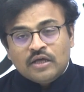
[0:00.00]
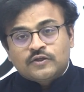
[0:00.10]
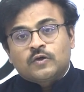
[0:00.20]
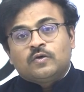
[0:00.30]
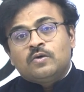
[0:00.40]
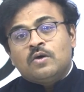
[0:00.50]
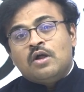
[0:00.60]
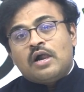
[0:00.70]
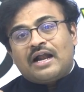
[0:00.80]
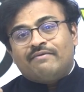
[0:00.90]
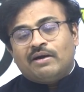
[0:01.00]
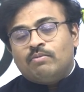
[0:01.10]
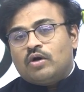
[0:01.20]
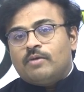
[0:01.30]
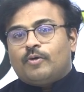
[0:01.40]
So, and one
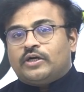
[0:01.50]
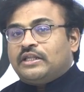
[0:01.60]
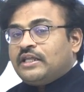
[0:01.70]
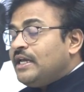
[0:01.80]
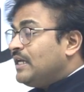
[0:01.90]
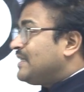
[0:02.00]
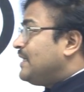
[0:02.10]
more important thing is